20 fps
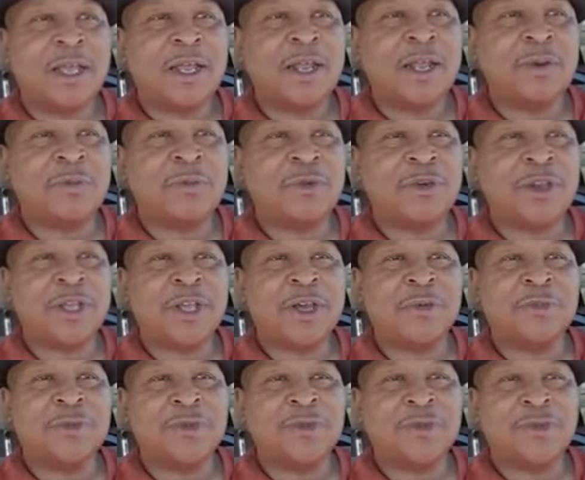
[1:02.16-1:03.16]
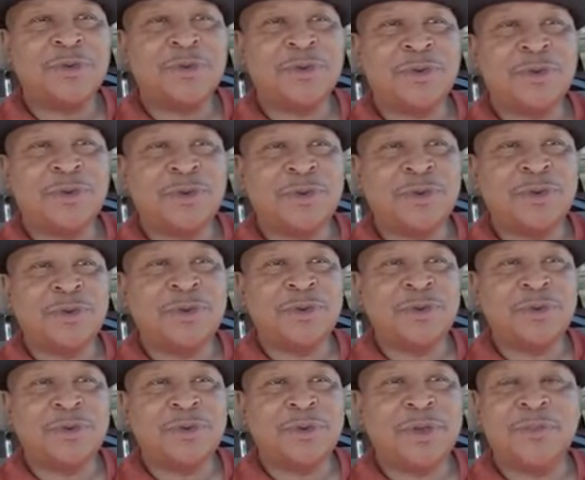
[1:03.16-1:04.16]
and I'm going to help you to
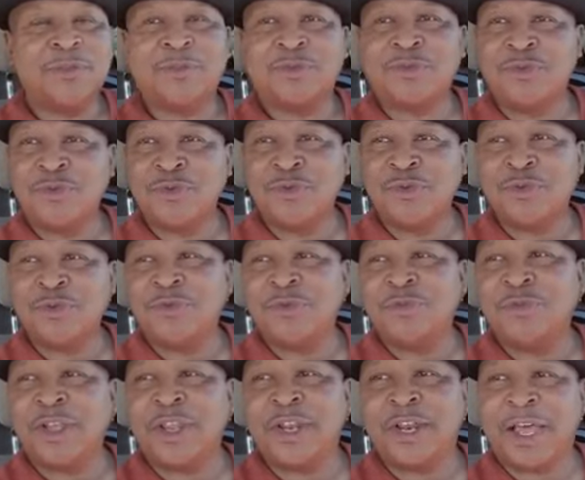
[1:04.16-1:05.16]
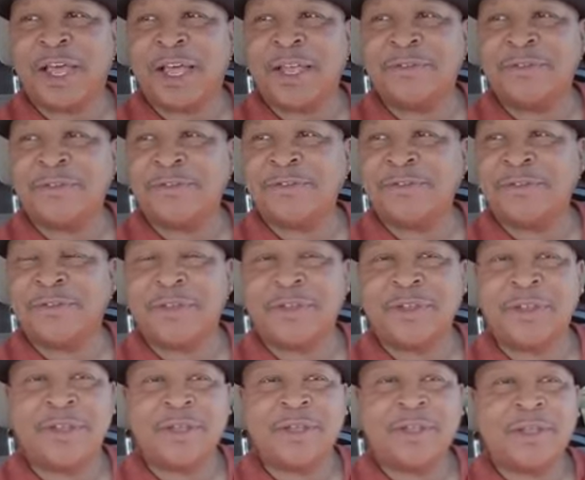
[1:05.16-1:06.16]
improve in life
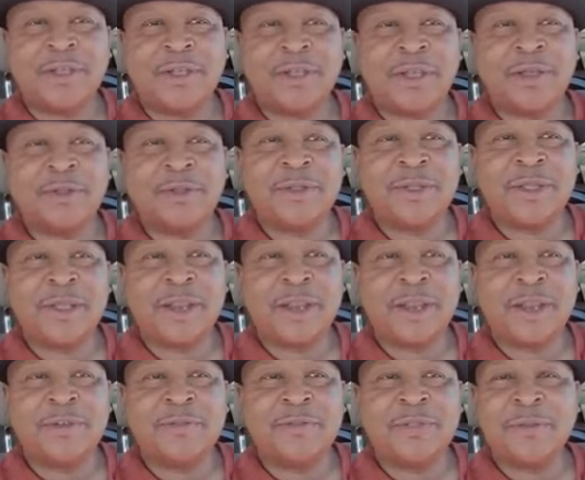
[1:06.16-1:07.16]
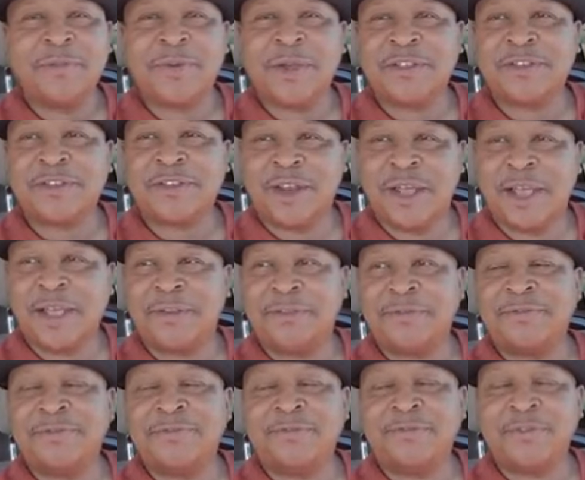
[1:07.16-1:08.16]
and live the best
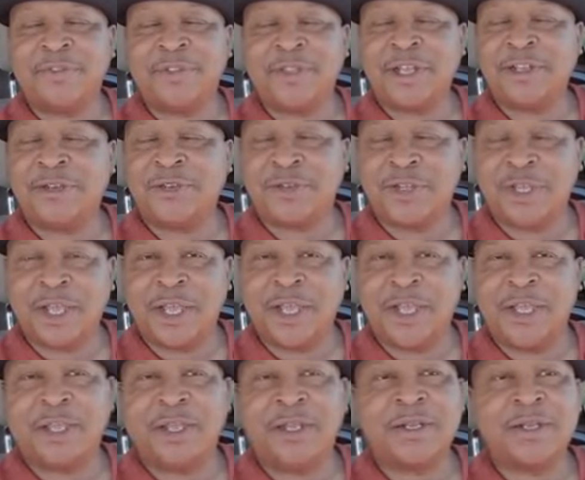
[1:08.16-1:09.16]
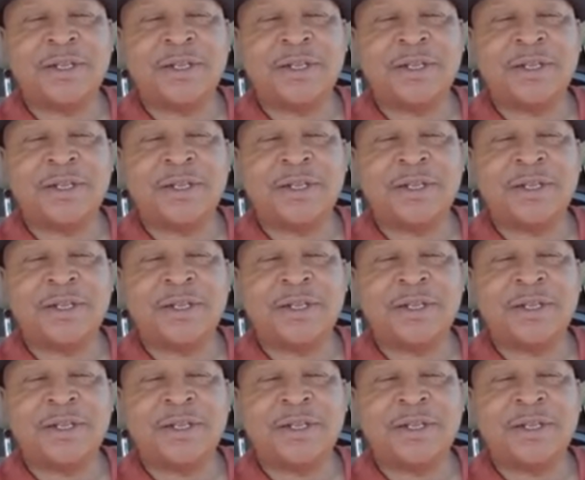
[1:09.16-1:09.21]
life that you can.